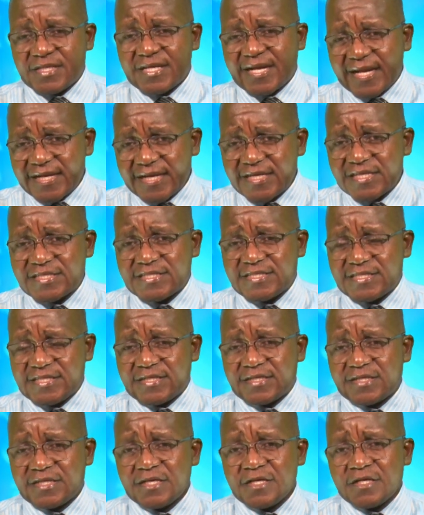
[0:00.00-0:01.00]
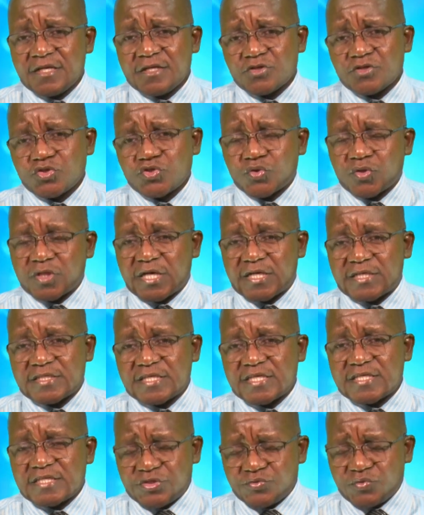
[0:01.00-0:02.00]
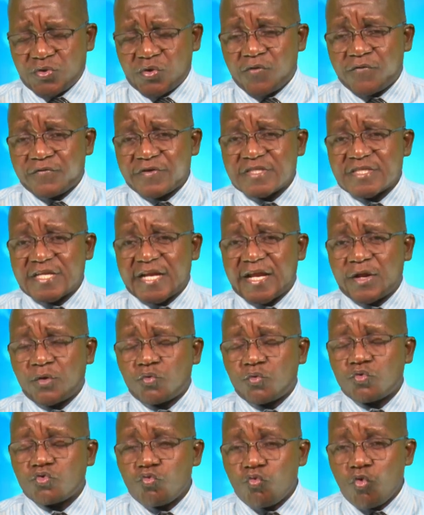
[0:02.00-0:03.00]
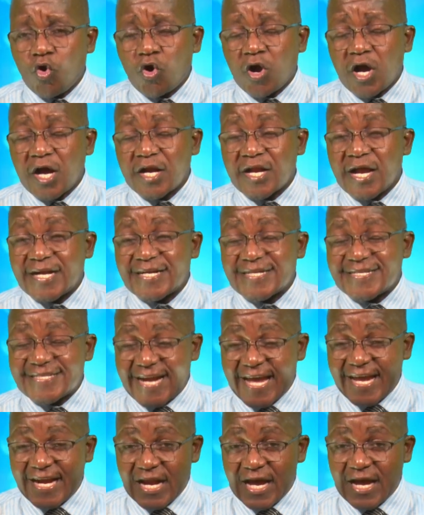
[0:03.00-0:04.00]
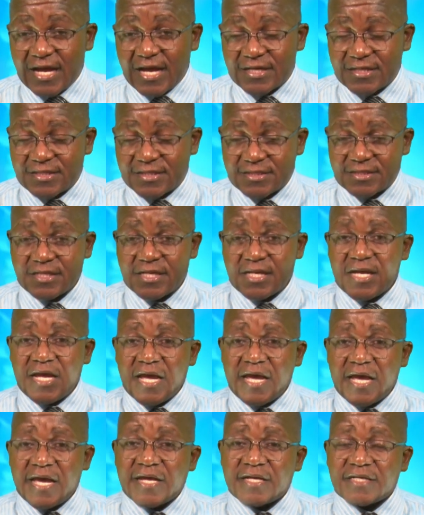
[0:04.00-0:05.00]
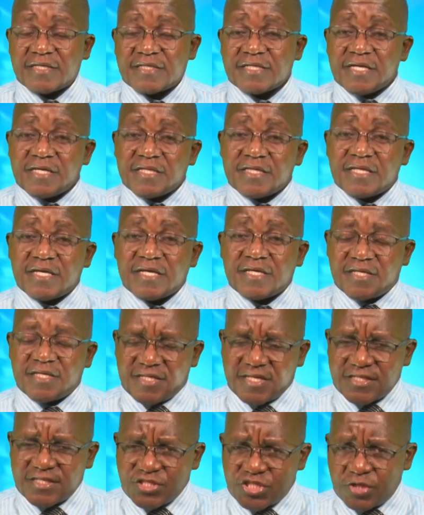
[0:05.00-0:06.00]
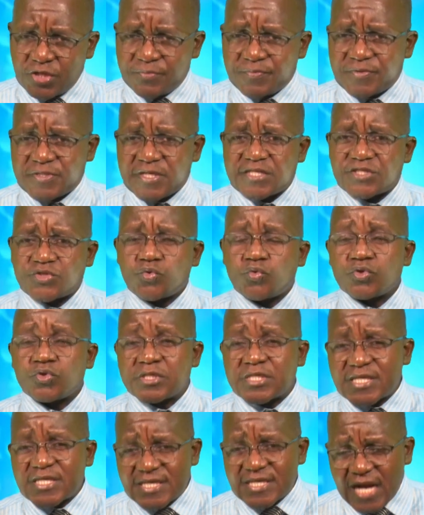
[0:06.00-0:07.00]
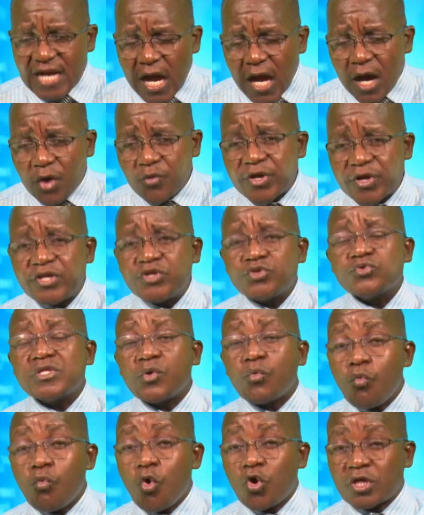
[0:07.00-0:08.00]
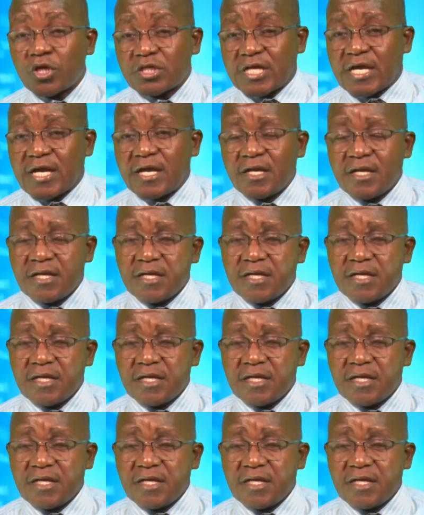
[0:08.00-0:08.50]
Red Sea so that the children of Israel could walk on a dry land, and the Egyptians could drown into the water,